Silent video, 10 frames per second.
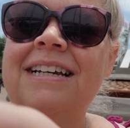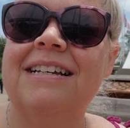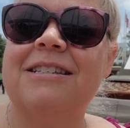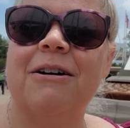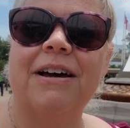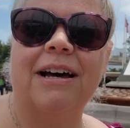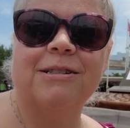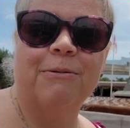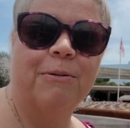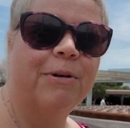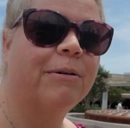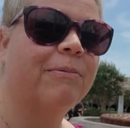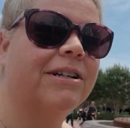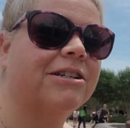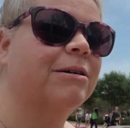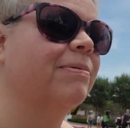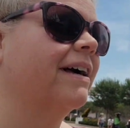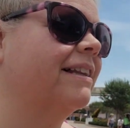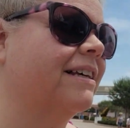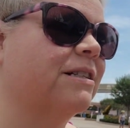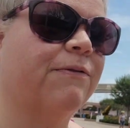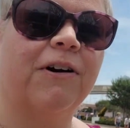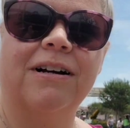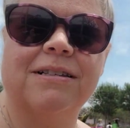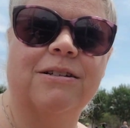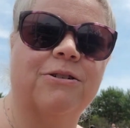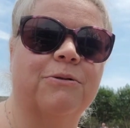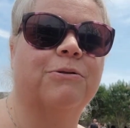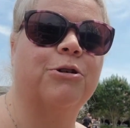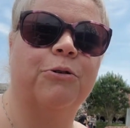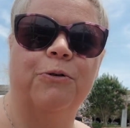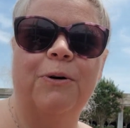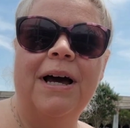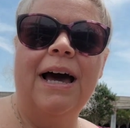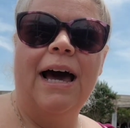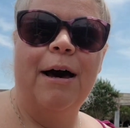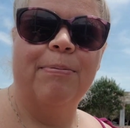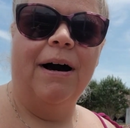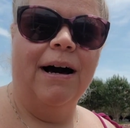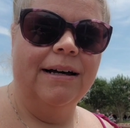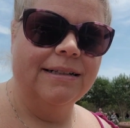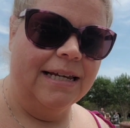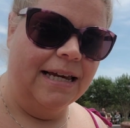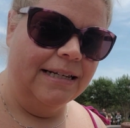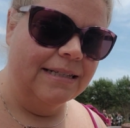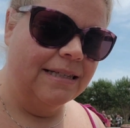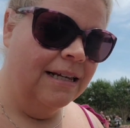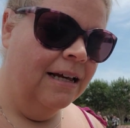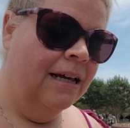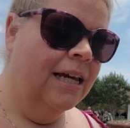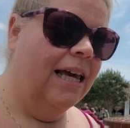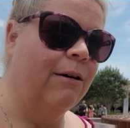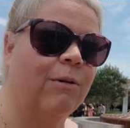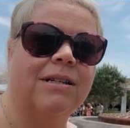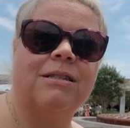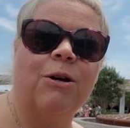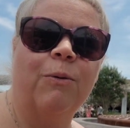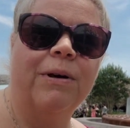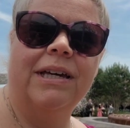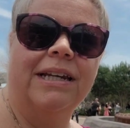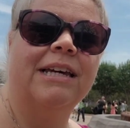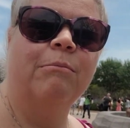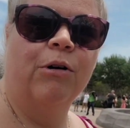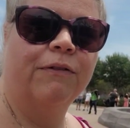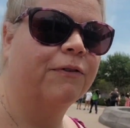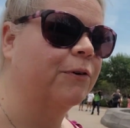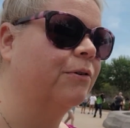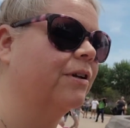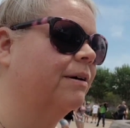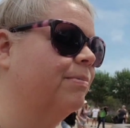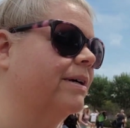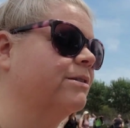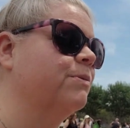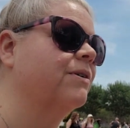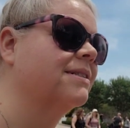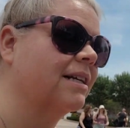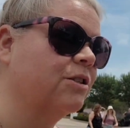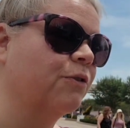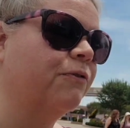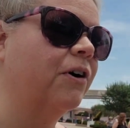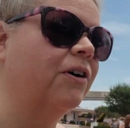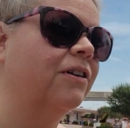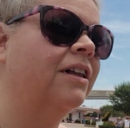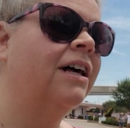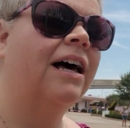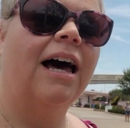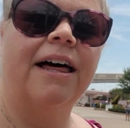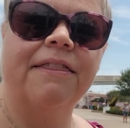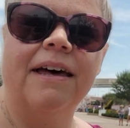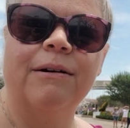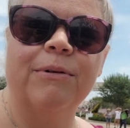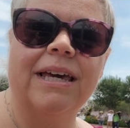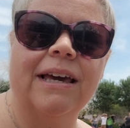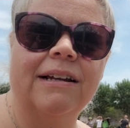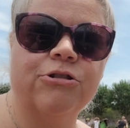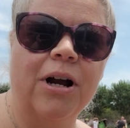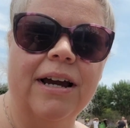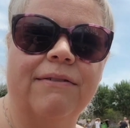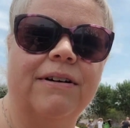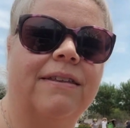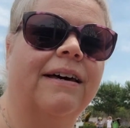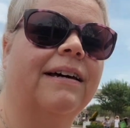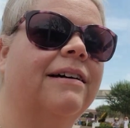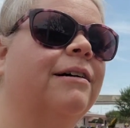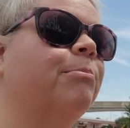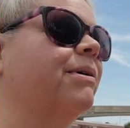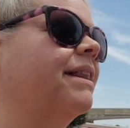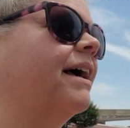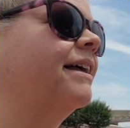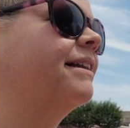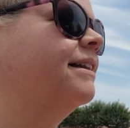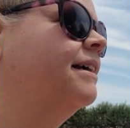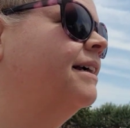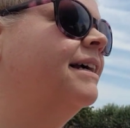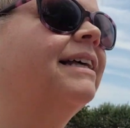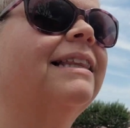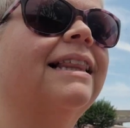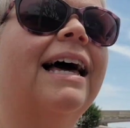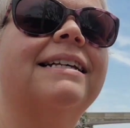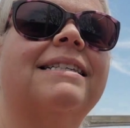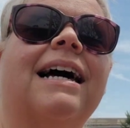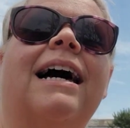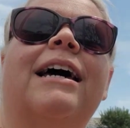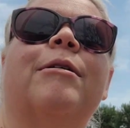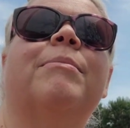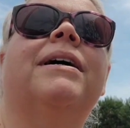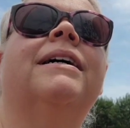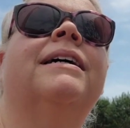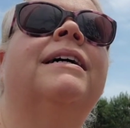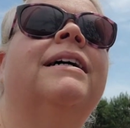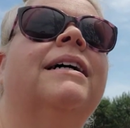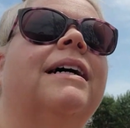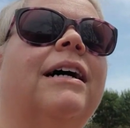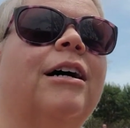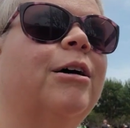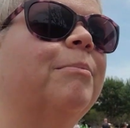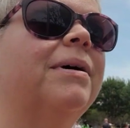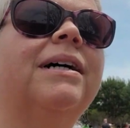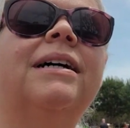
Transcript: so yeah, so when we originally planned this for us to do two Epcot days, it was so we could eat more food because we always get so full and then we can't try everything. But then the last time, um,